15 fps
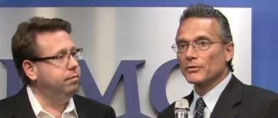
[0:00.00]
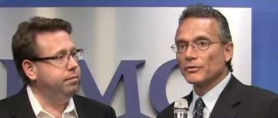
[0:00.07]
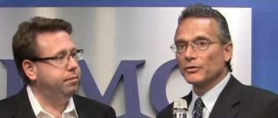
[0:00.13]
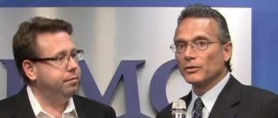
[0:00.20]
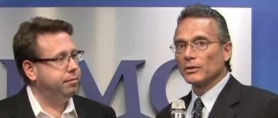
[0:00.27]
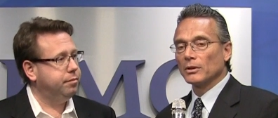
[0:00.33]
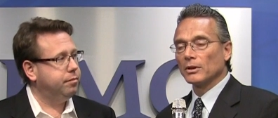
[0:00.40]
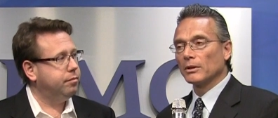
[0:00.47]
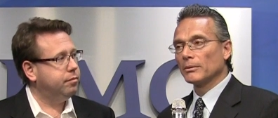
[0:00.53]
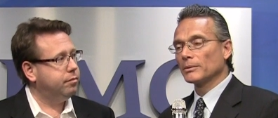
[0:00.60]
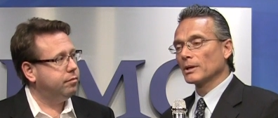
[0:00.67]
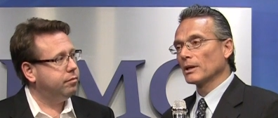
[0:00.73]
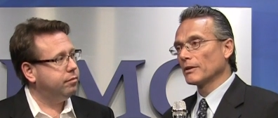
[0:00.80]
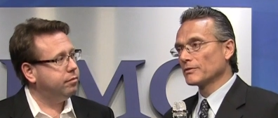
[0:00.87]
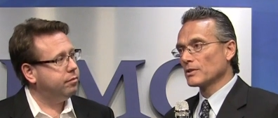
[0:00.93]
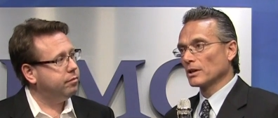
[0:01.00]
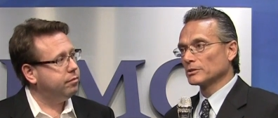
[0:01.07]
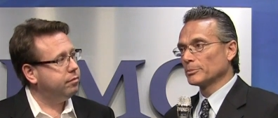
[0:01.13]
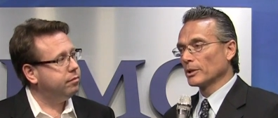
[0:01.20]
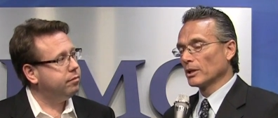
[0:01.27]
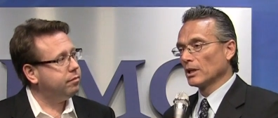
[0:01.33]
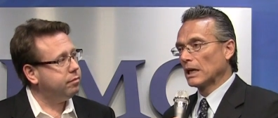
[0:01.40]
Speaker 1: of, again, I've talked
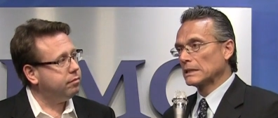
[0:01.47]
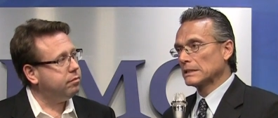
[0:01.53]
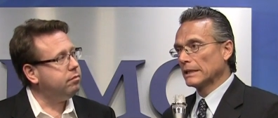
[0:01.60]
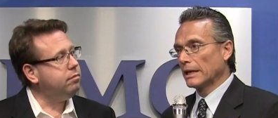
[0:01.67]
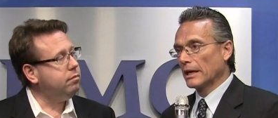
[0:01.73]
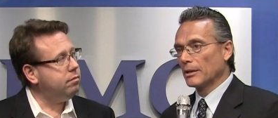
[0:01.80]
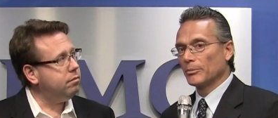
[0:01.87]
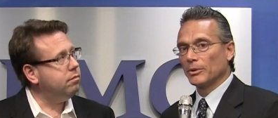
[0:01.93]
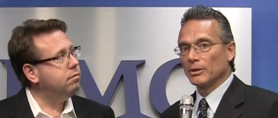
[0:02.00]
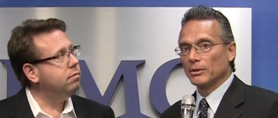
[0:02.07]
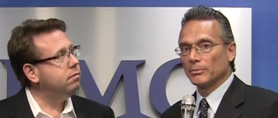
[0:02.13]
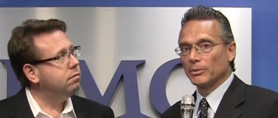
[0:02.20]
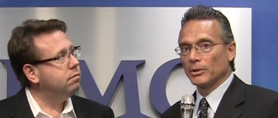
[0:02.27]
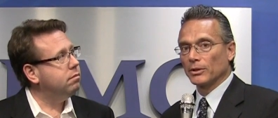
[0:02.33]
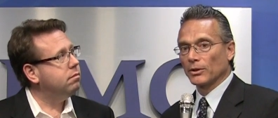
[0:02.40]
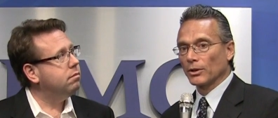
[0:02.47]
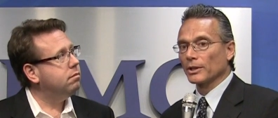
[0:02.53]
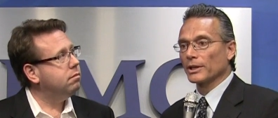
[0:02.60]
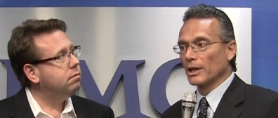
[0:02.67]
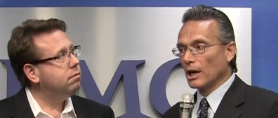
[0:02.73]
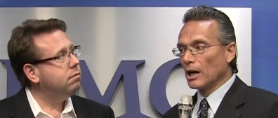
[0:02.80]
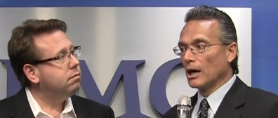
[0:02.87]
about a lot today, but
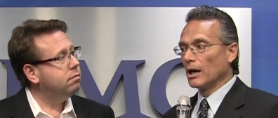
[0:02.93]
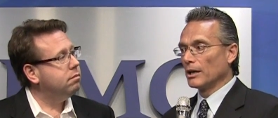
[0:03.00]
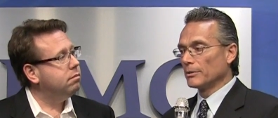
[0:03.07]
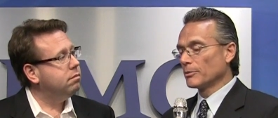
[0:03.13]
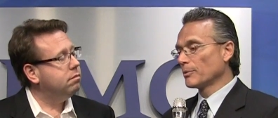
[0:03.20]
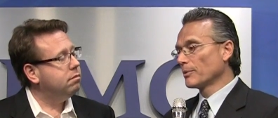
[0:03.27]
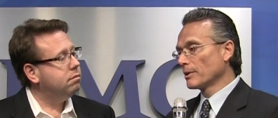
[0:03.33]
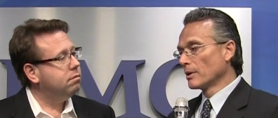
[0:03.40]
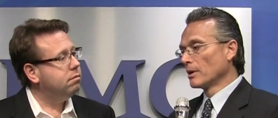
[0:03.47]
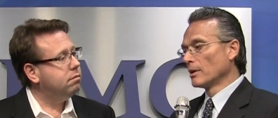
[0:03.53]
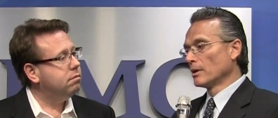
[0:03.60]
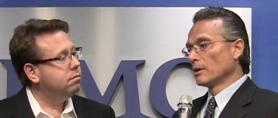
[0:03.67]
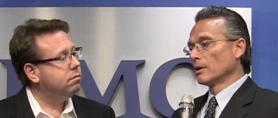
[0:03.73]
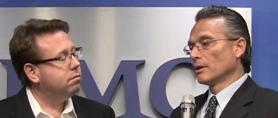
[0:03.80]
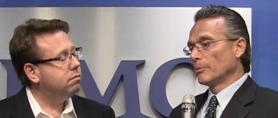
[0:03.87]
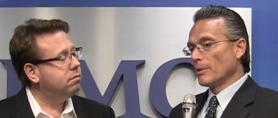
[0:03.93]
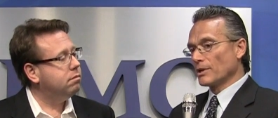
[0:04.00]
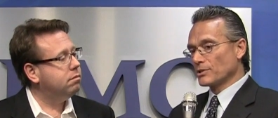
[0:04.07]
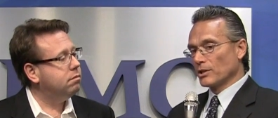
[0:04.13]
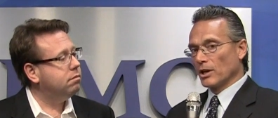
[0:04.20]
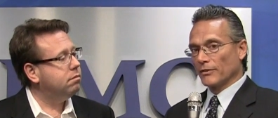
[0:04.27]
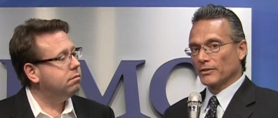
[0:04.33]
early on, I mean, we
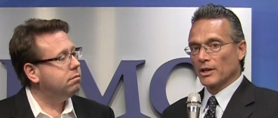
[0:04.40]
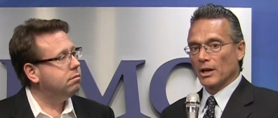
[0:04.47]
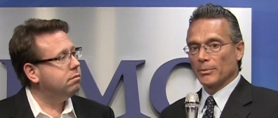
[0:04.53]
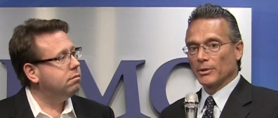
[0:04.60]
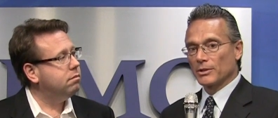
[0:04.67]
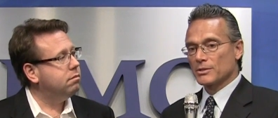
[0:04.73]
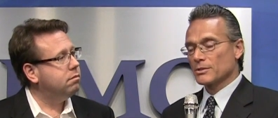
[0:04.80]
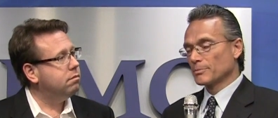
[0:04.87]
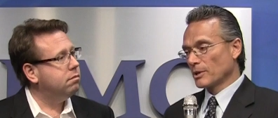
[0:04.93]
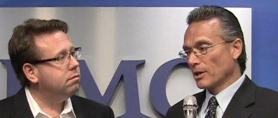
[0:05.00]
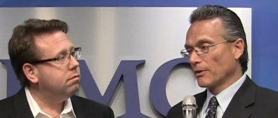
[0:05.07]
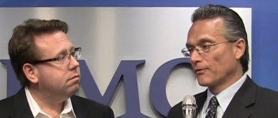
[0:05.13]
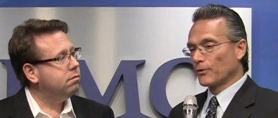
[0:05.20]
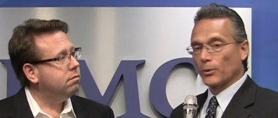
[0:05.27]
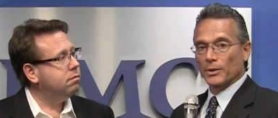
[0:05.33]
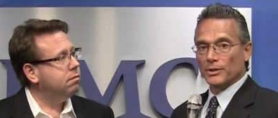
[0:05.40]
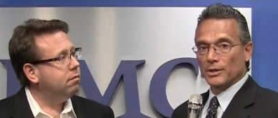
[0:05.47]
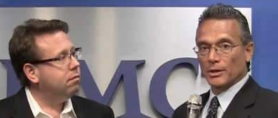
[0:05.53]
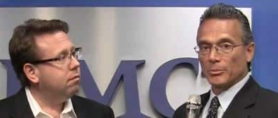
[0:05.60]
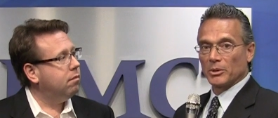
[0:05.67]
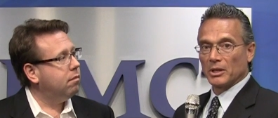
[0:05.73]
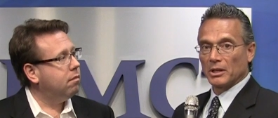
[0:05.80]
mentioned off camera, this would be our fourth
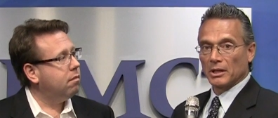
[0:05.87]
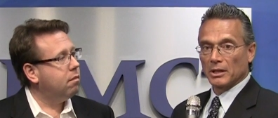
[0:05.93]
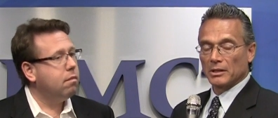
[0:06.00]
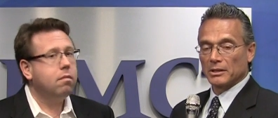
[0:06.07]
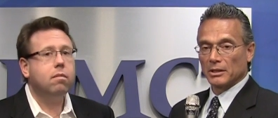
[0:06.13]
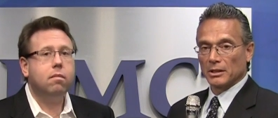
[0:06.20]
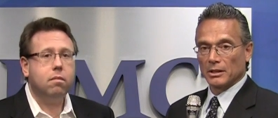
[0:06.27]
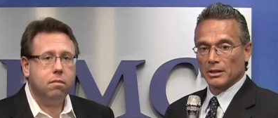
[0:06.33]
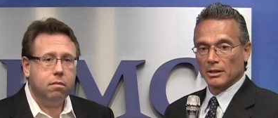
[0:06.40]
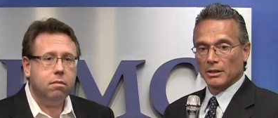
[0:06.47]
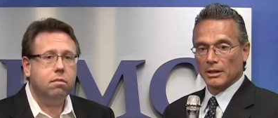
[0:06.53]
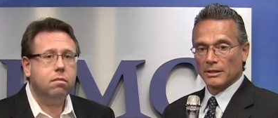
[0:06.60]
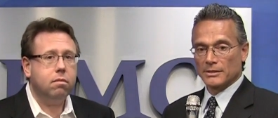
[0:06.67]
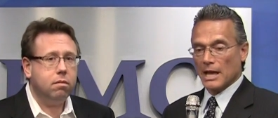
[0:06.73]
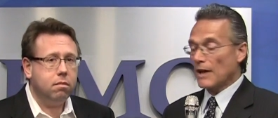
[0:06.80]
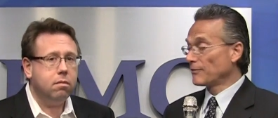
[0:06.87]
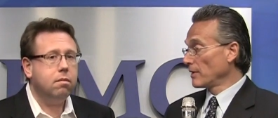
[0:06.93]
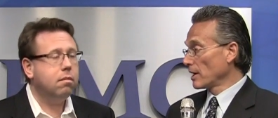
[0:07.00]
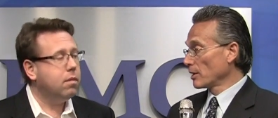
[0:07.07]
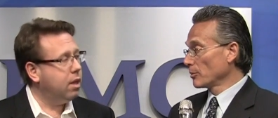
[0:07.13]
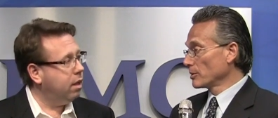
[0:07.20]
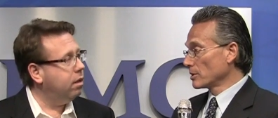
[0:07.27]
year being at
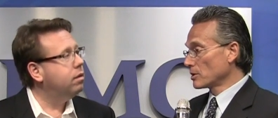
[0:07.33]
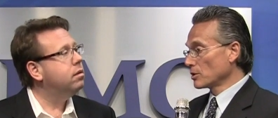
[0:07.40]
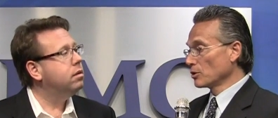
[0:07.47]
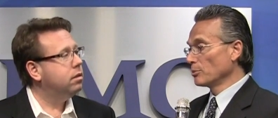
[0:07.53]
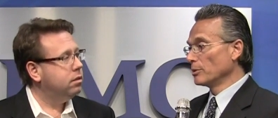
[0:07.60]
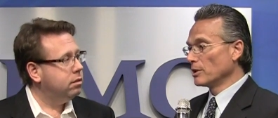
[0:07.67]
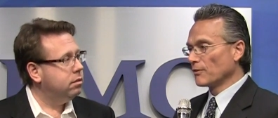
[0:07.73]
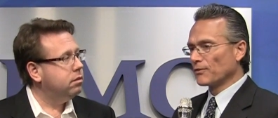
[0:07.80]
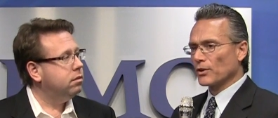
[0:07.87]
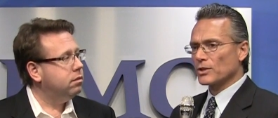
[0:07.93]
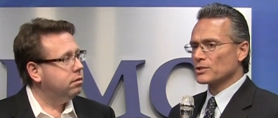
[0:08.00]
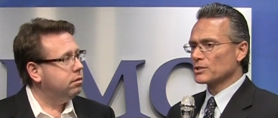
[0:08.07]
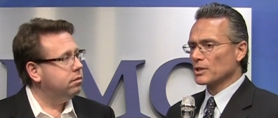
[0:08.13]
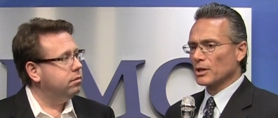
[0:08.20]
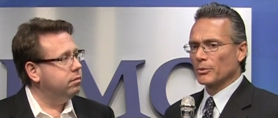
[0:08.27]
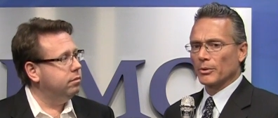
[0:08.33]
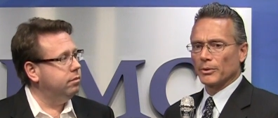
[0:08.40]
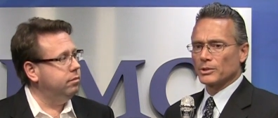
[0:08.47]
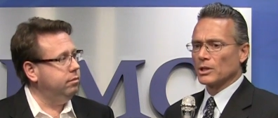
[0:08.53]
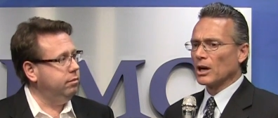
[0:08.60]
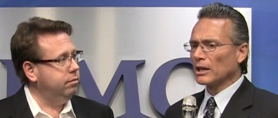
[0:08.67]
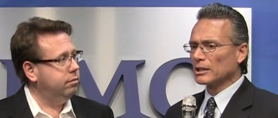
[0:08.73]
Sapphire with the Cube. And the first year we were
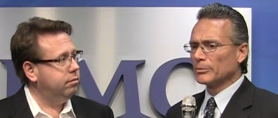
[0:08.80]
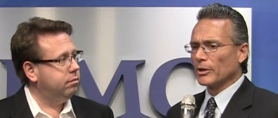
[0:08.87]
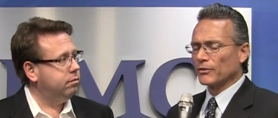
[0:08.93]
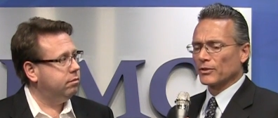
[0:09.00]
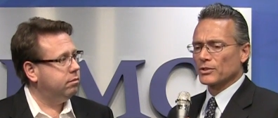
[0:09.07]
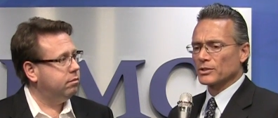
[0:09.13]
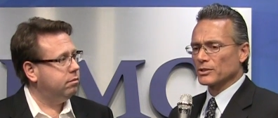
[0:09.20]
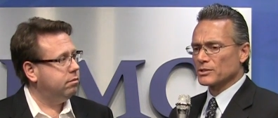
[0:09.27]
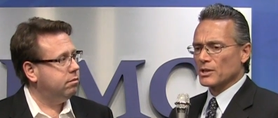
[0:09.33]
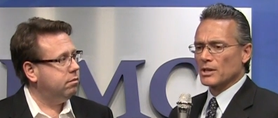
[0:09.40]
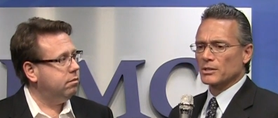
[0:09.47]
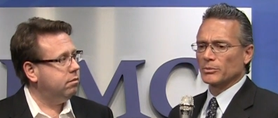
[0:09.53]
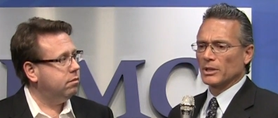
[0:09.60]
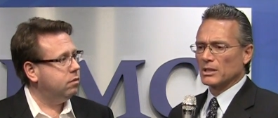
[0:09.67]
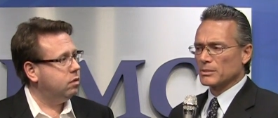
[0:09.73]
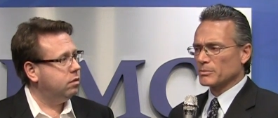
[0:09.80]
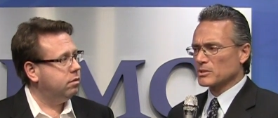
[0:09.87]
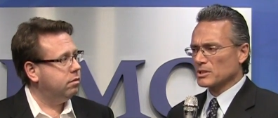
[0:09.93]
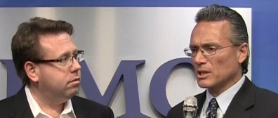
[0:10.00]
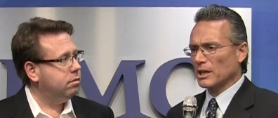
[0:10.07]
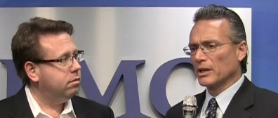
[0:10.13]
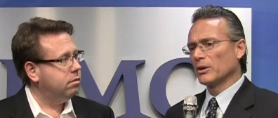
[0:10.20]
talking about virtualization, we had some
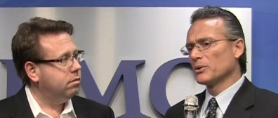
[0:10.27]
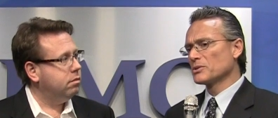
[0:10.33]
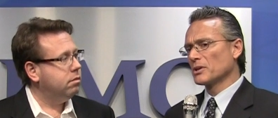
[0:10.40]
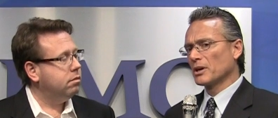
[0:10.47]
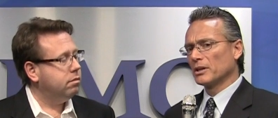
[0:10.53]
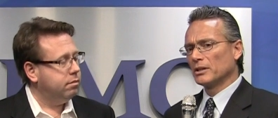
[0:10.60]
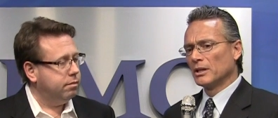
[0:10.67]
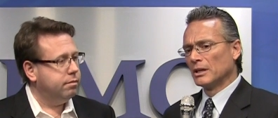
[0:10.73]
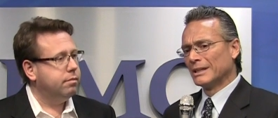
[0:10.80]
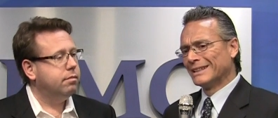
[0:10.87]
CIOs on, and